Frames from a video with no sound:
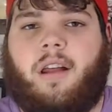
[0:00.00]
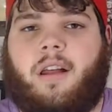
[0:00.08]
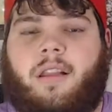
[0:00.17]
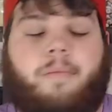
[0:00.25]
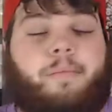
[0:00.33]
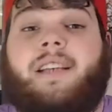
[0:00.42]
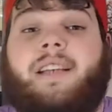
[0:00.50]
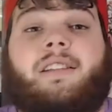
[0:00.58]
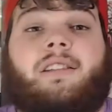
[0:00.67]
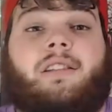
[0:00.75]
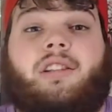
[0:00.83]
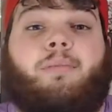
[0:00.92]
The biggest
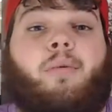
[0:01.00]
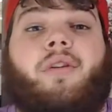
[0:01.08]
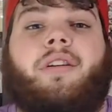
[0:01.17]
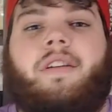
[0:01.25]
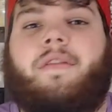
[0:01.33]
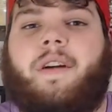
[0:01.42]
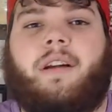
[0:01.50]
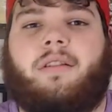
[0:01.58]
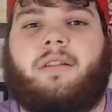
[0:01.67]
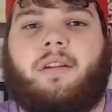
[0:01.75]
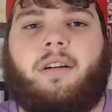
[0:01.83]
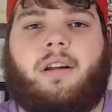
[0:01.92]
sporting event,
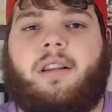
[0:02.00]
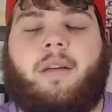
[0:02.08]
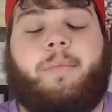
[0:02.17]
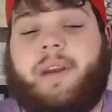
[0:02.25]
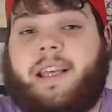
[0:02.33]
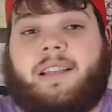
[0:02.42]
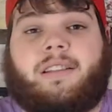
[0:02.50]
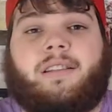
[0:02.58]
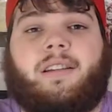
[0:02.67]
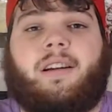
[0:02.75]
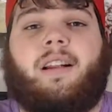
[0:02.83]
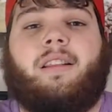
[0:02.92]
the biggest
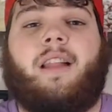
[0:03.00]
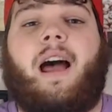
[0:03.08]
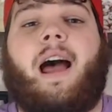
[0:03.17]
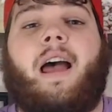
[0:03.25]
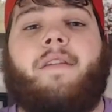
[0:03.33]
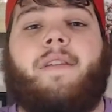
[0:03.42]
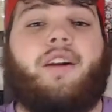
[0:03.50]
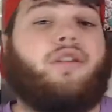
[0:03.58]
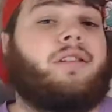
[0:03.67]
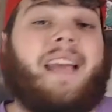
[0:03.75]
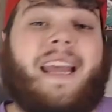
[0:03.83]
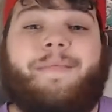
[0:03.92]
live
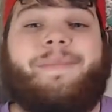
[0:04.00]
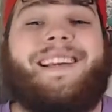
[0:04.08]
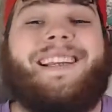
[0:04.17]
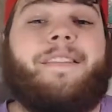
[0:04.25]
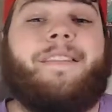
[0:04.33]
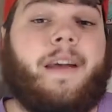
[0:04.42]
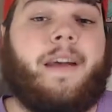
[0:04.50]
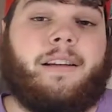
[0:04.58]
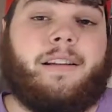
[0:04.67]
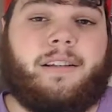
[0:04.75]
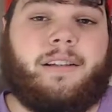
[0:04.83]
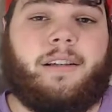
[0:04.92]
entertainment event
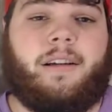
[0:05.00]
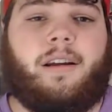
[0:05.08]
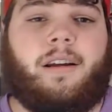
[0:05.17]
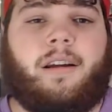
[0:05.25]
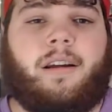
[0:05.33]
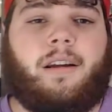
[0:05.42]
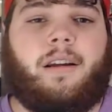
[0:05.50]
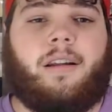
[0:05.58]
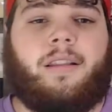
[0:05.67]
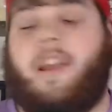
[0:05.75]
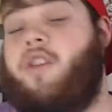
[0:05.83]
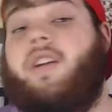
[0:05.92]

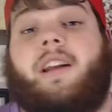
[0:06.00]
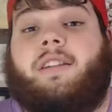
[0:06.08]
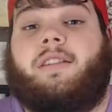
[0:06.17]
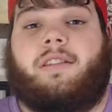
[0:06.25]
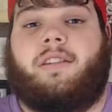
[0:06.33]
there is.